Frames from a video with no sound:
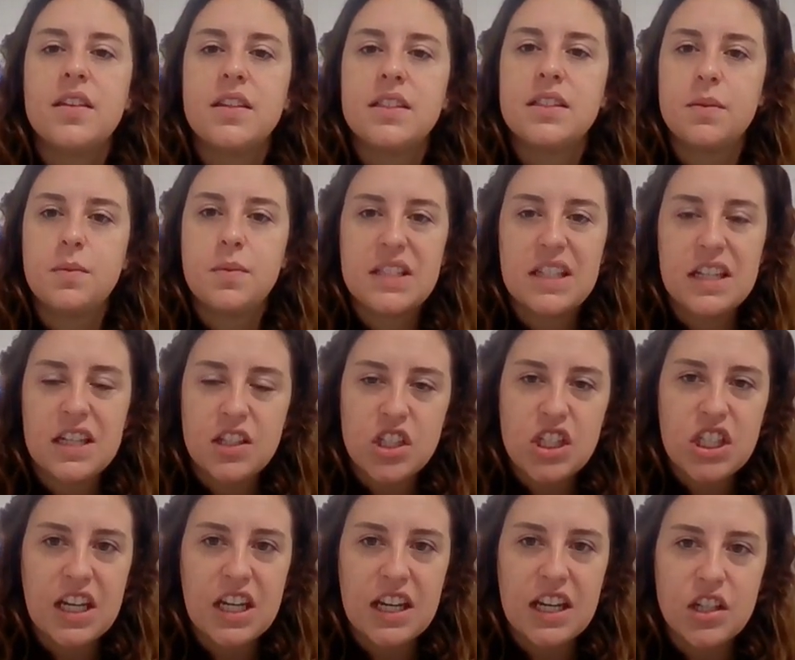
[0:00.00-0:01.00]

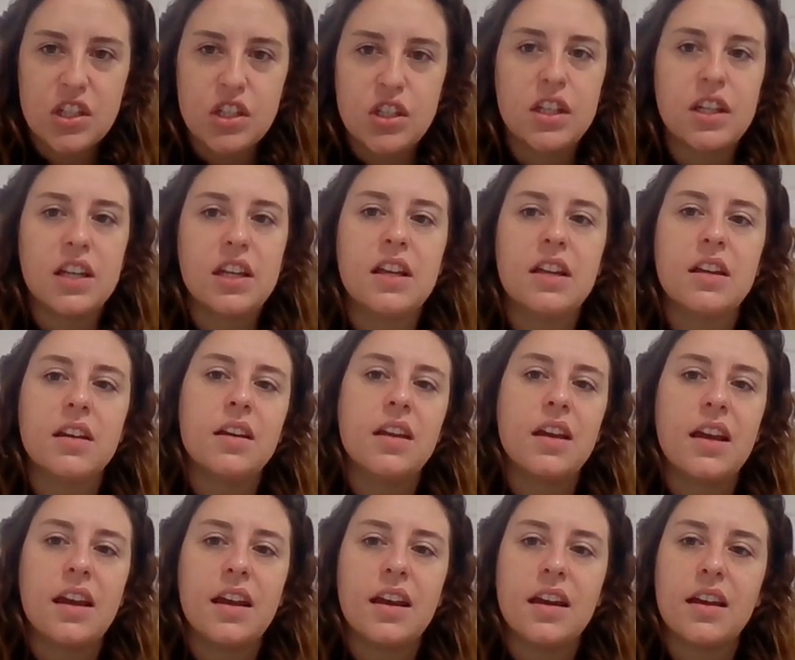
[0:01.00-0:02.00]
Substantiation
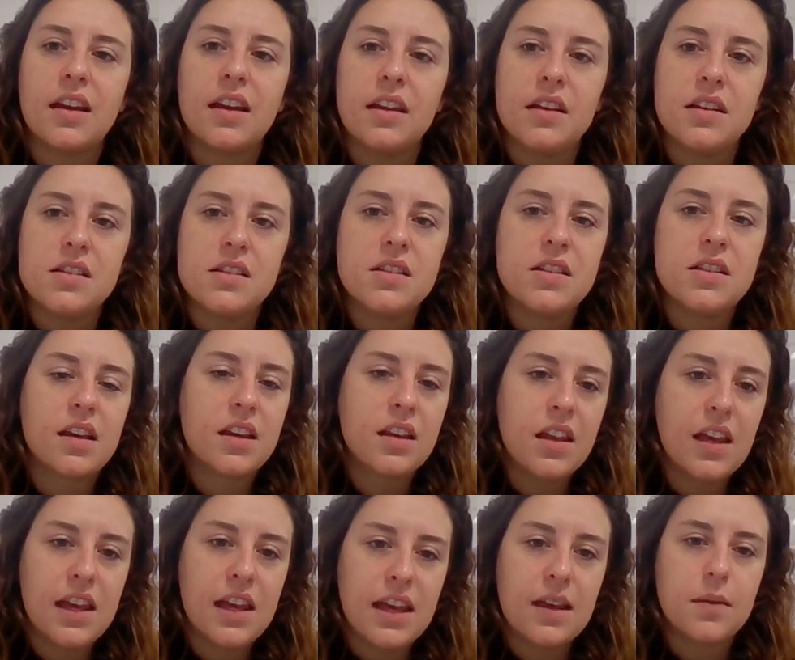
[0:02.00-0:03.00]
and the
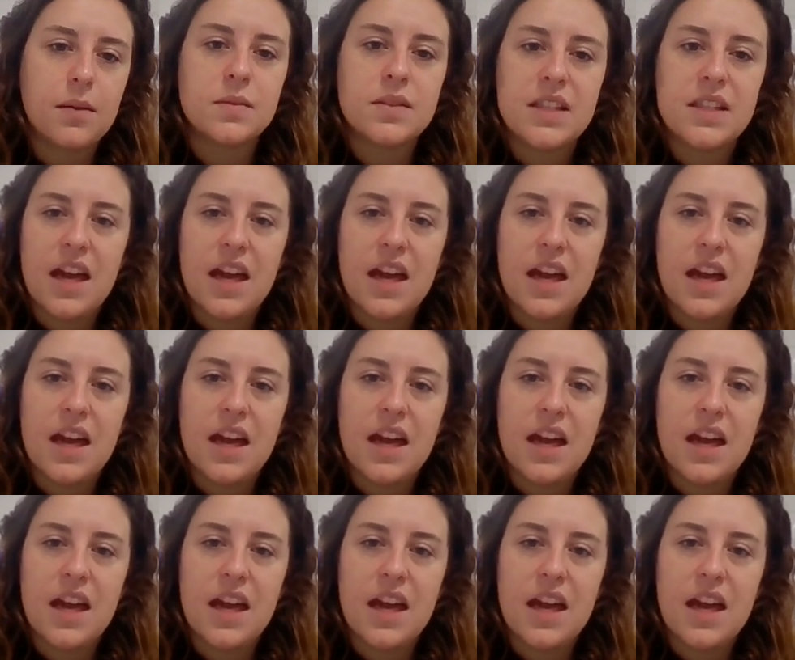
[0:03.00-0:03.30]
claims,